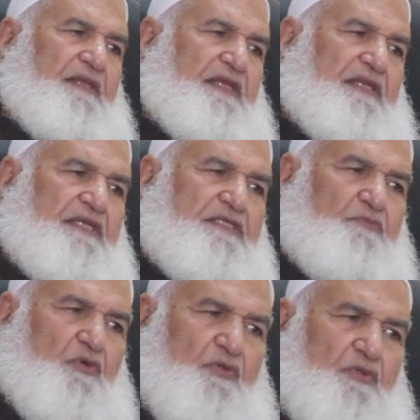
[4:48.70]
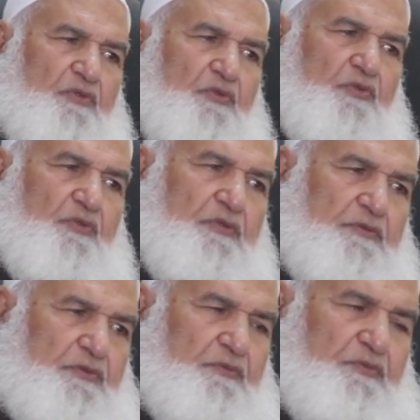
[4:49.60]
in his book
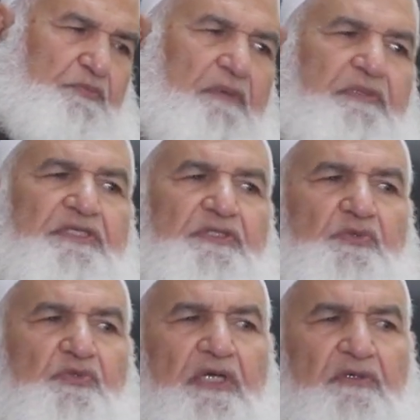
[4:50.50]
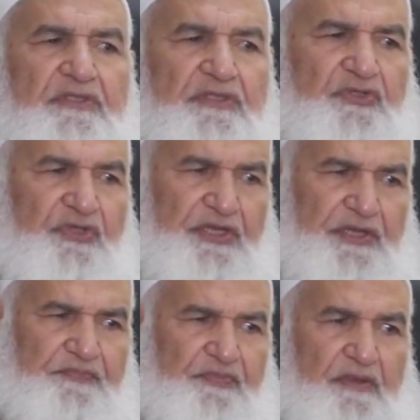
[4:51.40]
published
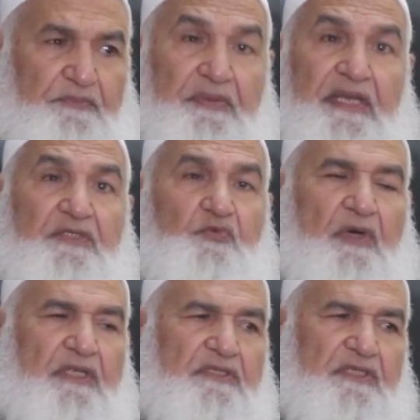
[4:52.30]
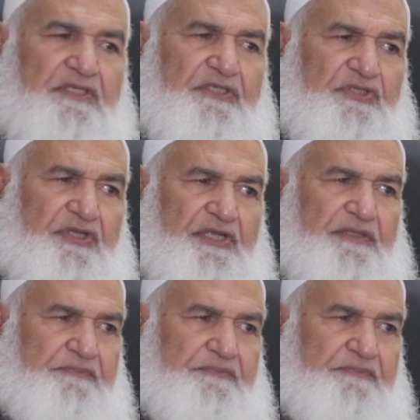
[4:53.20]
2003, page 133.